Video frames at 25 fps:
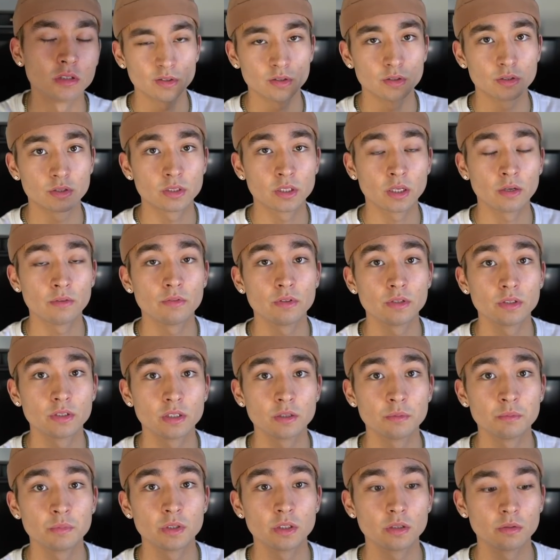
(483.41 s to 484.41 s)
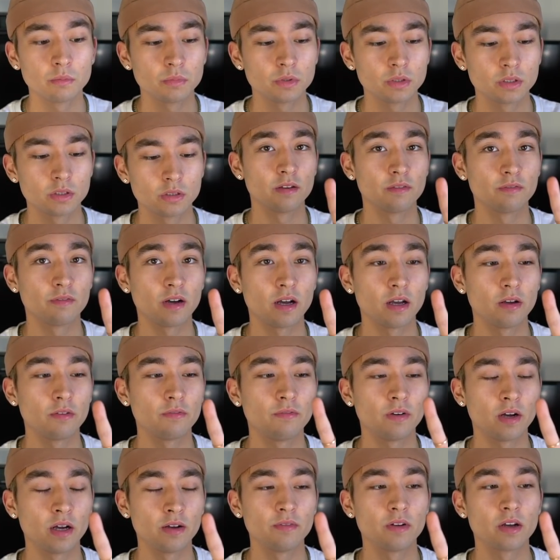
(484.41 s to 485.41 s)
There's 7 symptoms. If I
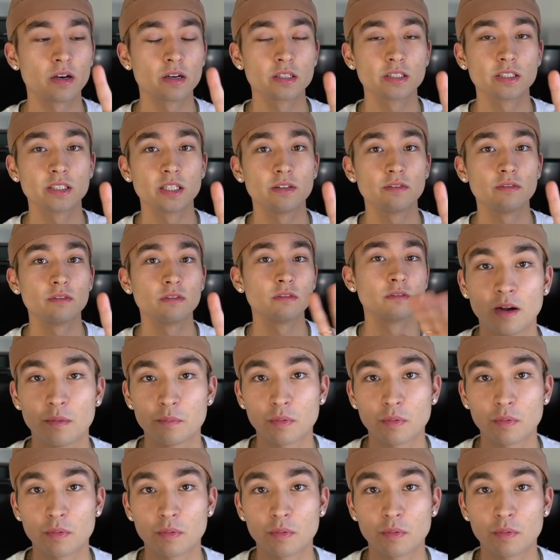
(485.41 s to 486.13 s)
have 5 out of 7,